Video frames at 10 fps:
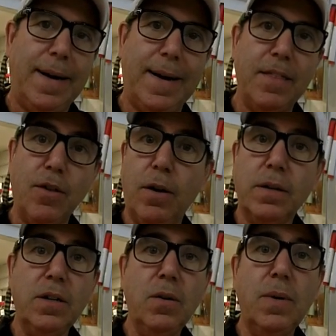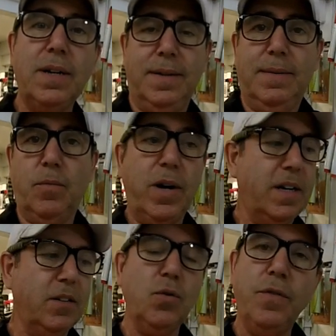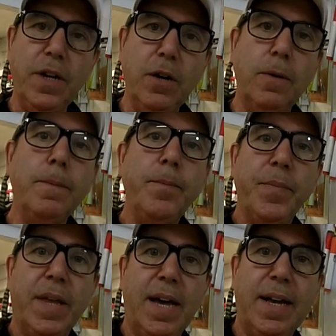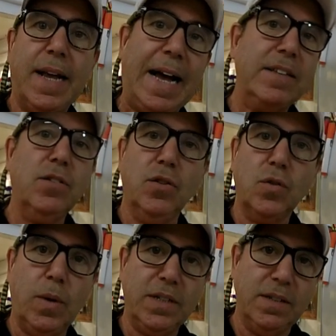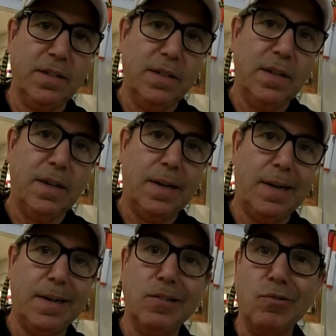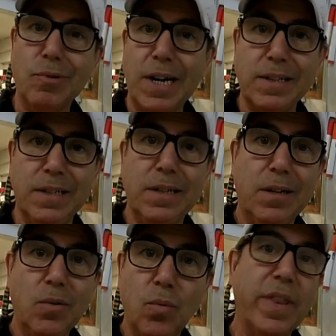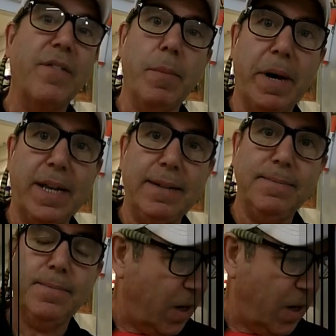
I thought, you know what, why not do a video and answer those questions uh, directly with everybody.